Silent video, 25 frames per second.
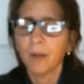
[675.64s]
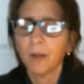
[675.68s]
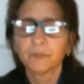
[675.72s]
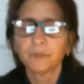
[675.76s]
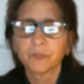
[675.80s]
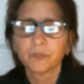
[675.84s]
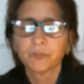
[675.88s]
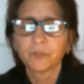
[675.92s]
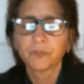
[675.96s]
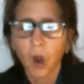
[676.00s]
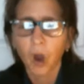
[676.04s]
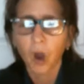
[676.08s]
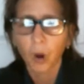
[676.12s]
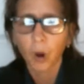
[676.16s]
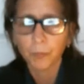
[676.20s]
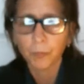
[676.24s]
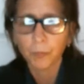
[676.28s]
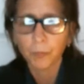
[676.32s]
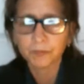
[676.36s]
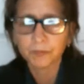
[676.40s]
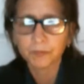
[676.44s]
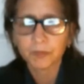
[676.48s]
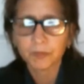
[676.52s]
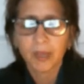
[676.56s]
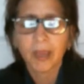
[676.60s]

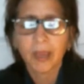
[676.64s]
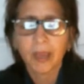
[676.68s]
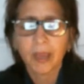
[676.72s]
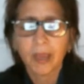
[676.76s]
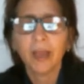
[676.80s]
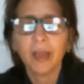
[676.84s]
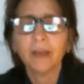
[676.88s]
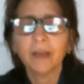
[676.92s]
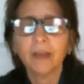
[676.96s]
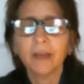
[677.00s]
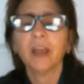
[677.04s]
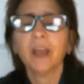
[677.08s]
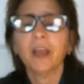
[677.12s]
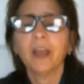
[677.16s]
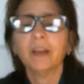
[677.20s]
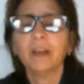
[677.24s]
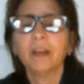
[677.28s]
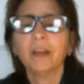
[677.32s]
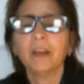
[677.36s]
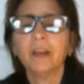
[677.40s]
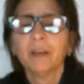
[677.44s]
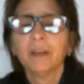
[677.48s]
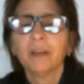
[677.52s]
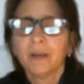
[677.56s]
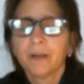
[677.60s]
doped
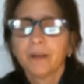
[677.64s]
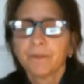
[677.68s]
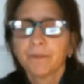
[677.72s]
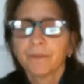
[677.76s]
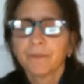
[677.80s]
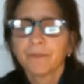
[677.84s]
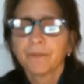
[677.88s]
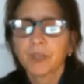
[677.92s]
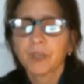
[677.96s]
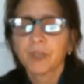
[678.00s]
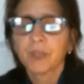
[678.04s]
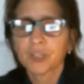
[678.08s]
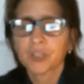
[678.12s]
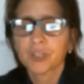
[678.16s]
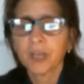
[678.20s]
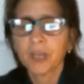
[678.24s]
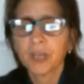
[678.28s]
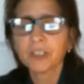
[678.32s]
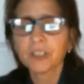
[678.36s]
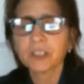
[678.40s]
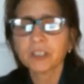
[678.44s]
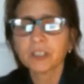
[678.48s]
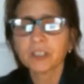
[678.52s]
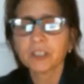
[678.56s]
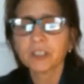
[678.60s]
and
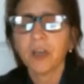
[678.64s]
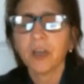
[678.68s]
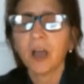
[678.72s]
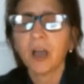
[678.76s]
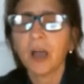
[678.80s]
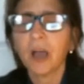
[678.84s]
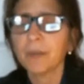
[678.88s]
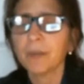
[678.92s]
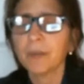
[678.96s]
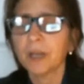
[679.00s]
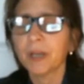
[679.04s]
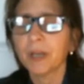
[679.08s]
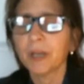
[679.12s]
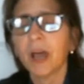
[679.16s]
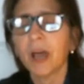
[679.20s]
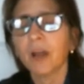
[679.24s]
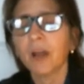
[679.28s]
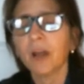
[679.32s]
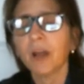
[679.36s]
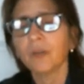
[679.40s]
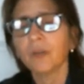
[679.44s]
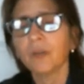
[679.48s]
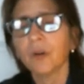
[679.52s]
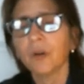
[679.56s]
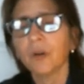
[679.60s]
just, I
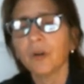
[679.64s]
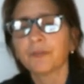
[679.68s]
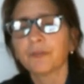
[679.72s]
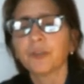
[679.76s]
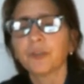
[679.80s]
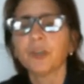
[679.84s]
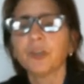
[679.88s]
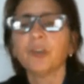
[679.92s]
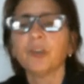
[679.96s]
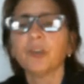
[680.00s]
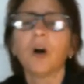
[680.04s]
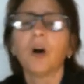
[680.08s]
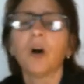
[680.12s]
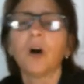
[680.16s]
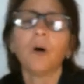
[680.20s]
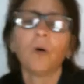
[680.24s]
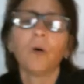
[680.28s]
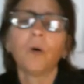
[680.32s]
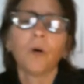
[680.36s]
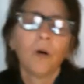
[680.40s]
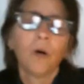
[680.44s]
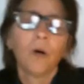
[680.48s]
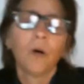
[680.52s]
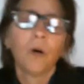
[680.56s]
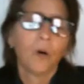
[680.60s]
don't know if you
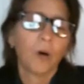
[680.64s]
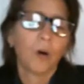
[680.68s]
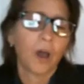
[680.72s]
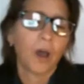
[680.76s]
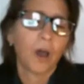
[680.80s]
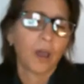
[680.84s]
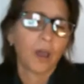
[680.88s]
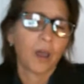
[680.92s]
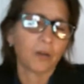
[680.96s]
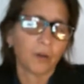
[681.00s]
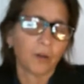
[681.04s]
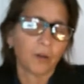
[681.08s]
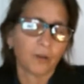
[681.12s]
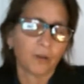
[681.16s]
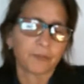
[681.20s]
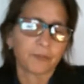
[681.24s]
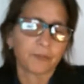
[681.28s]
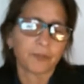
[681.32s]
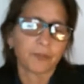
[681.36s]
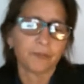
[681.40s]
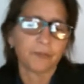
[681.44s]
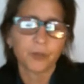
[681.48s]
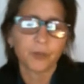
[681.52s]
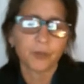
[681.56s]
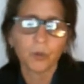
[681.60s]
know, I don't know if
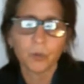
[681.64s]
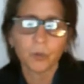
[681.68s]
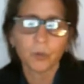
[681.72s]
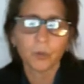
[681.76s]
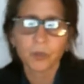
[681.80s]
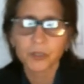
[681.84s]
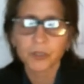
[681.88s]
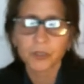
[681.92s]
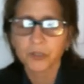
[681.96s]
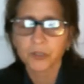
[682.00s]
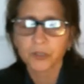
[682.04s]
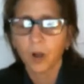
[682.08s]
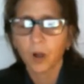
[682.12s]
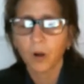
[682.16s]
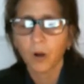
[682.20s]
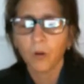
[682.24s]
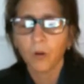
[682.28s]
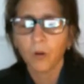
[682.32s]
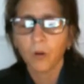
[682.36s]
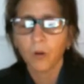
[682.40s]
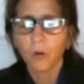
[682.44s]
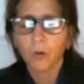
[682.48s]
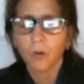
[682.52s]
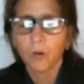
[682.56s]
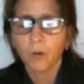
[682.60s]
the viewers
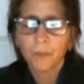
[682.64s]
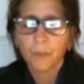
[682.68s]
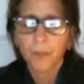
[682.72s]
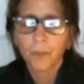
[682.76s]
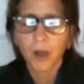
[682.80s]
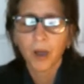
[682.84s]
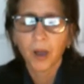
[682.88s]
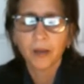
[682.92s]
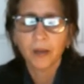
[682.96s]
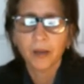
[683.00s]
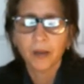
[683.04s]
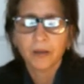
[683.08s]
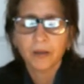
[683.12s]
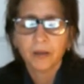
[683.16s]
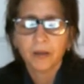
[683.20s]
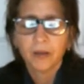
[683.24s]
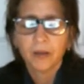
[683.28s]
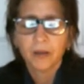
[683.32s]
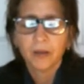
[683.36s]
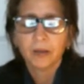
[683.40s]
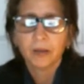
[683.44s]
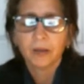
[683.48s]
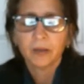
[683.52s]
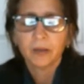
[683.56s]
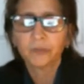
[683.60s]
know, but
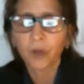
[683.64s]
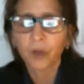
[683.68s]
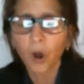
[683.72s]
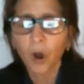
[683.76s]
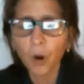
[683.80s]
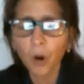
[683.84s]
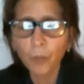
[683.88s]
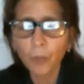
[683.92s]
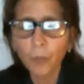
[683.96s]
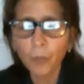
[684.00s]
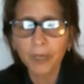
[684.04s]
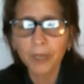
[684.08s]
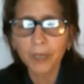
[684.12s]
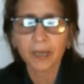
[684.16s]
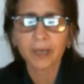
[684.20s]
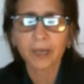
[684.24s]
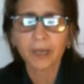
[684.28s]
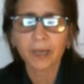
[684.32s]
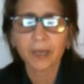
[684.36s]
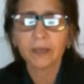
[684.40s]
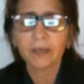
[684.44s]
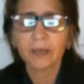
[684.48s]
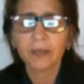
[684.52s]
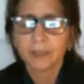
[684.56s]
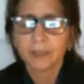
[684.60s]
doping,